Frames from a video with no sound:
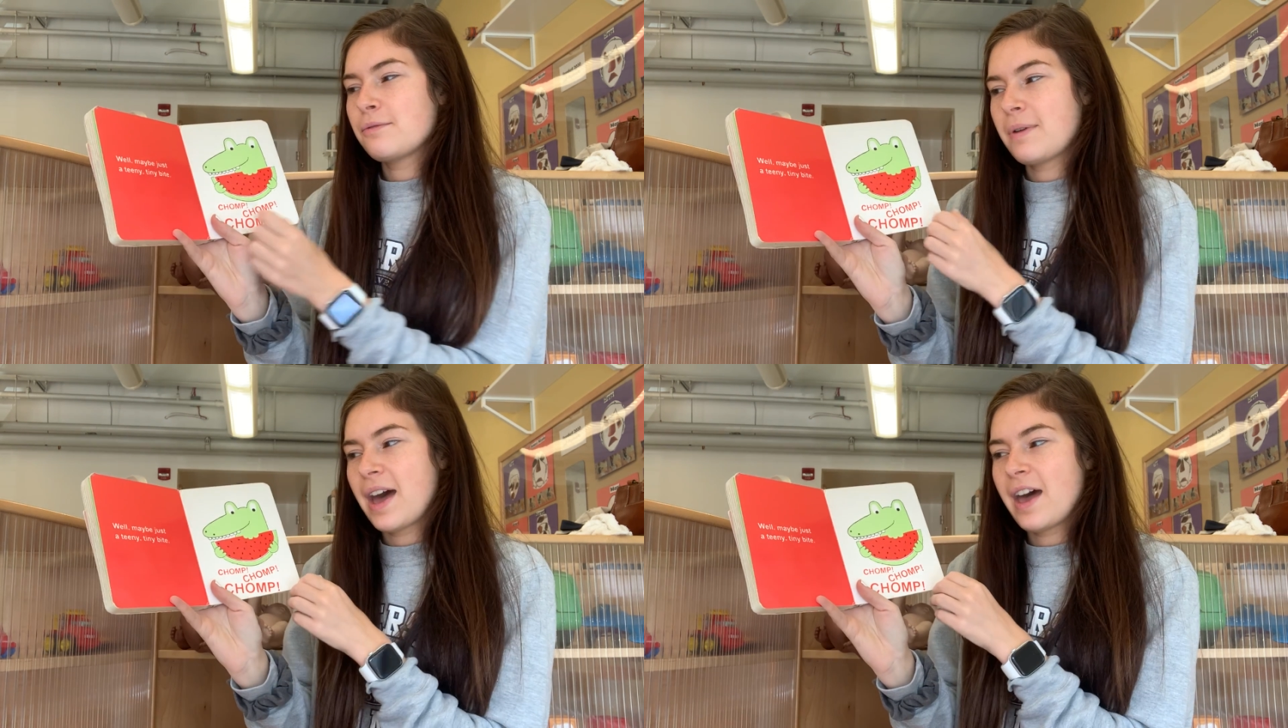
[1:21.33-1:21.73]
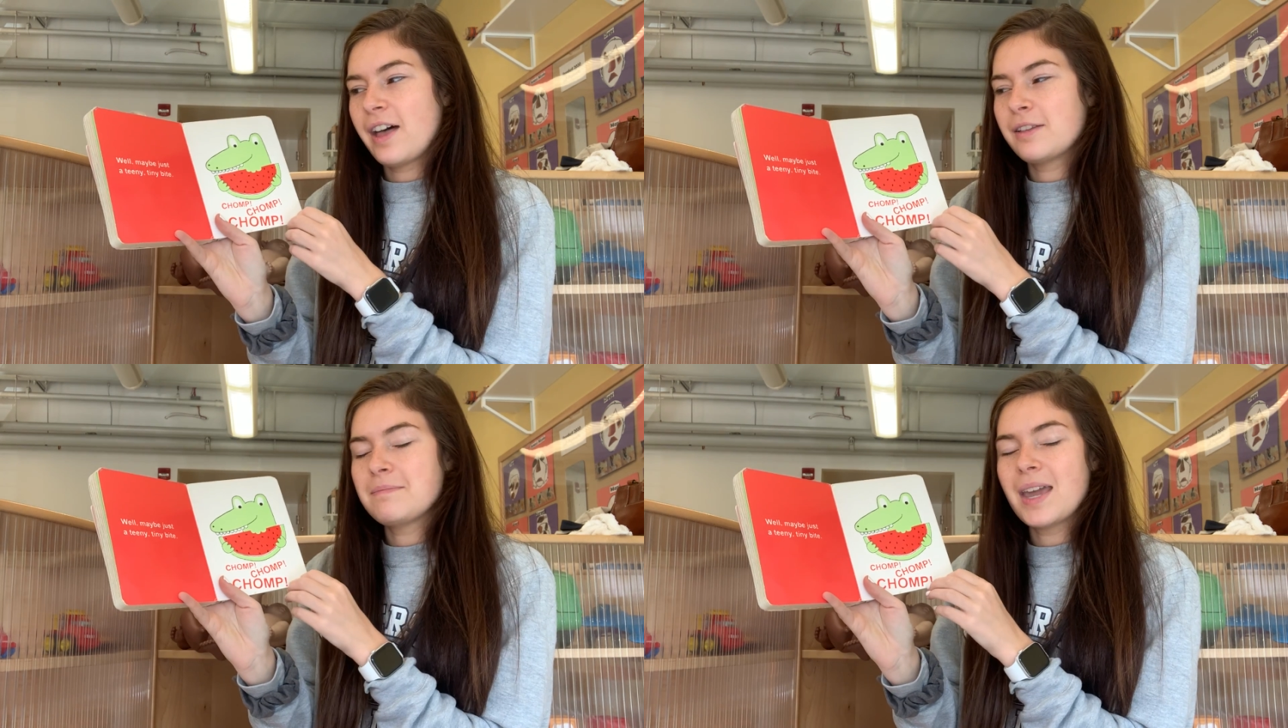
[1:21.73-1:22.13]

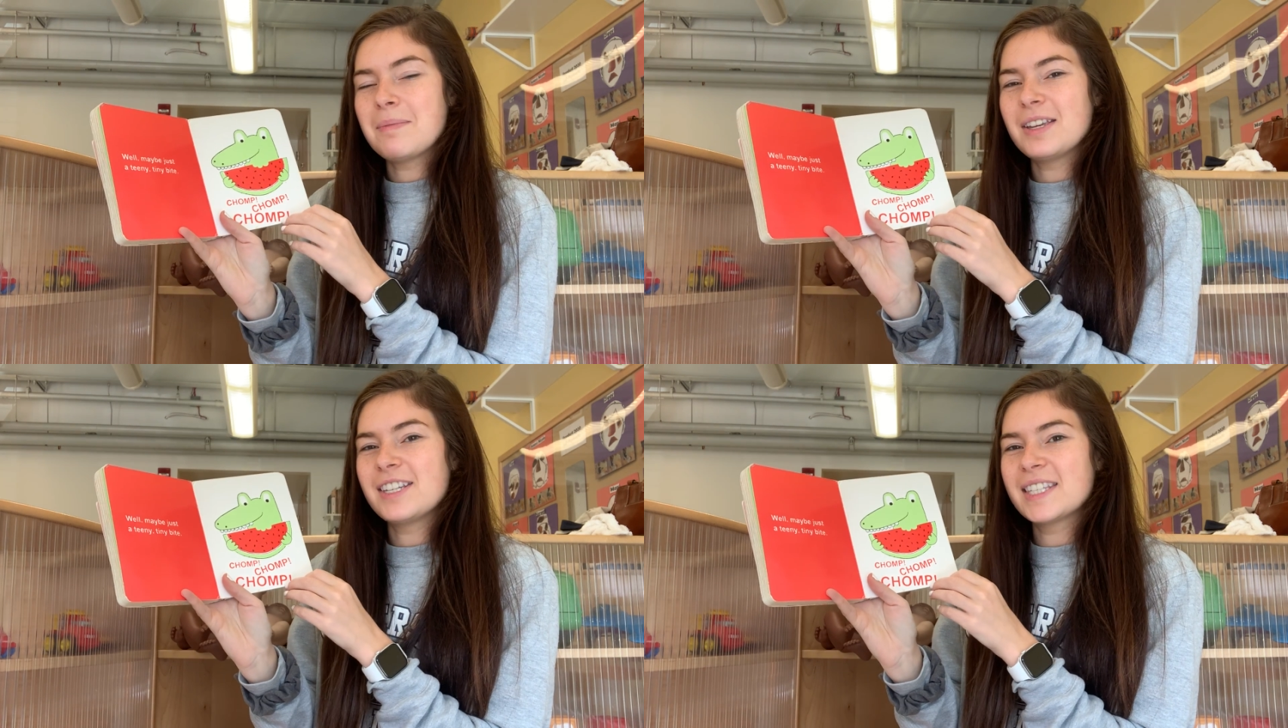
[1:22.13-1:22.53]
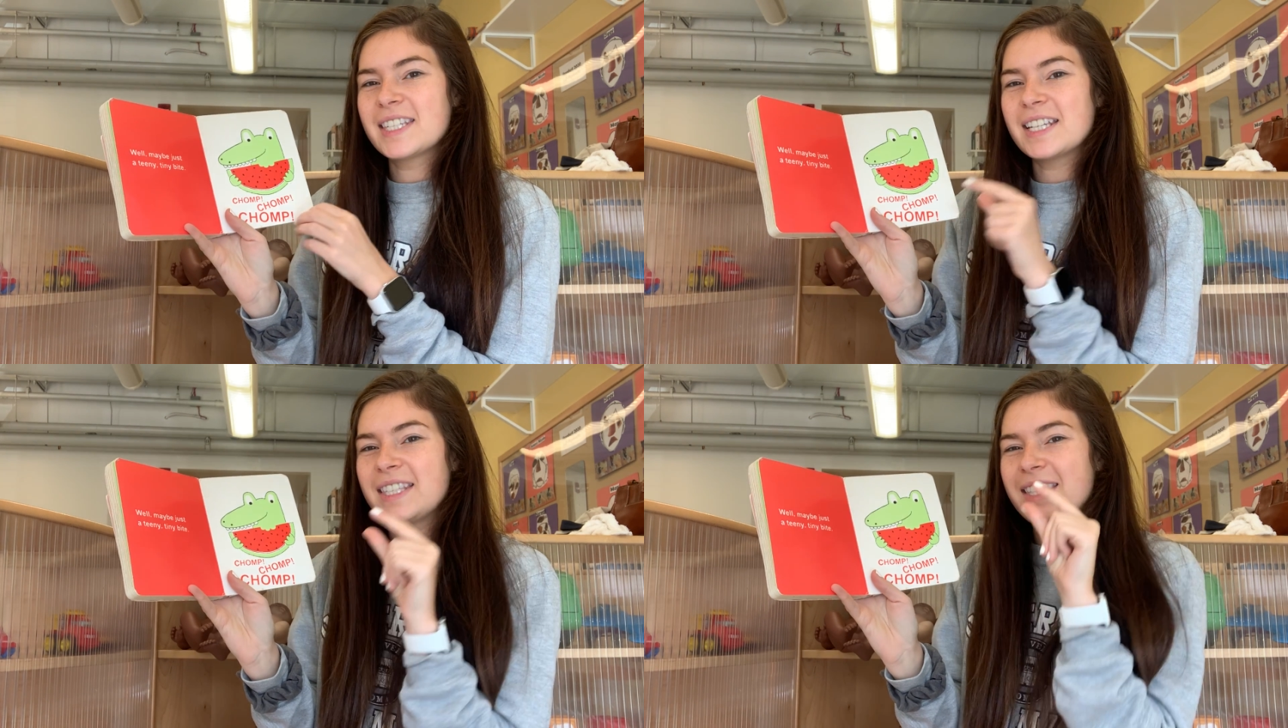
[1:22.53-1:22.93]
Well, maybe
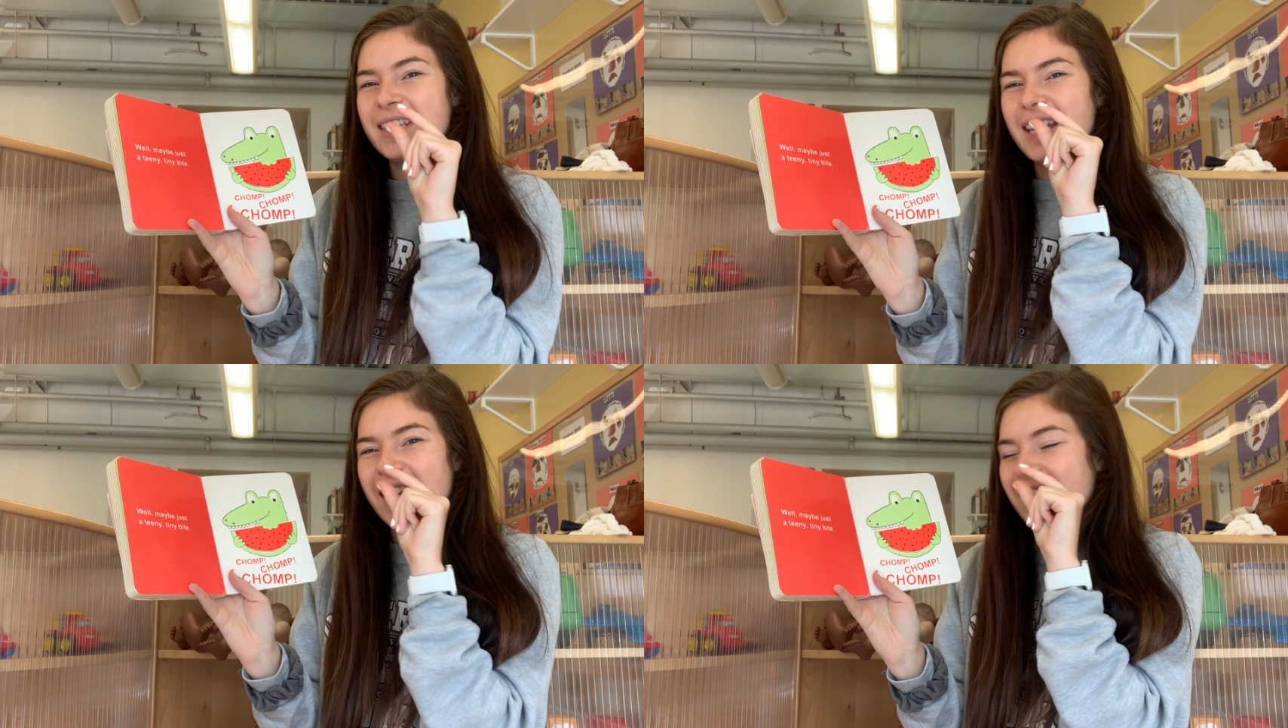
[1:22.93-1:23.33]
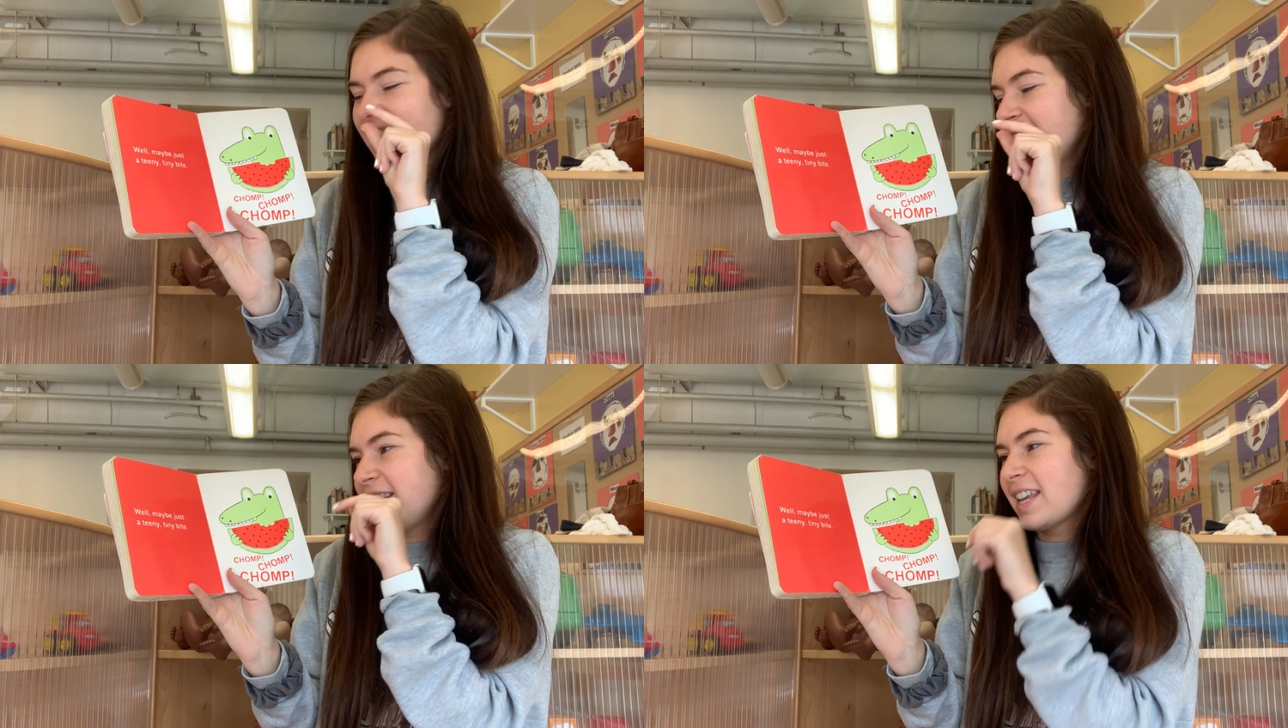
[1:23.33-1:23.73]
just a teeny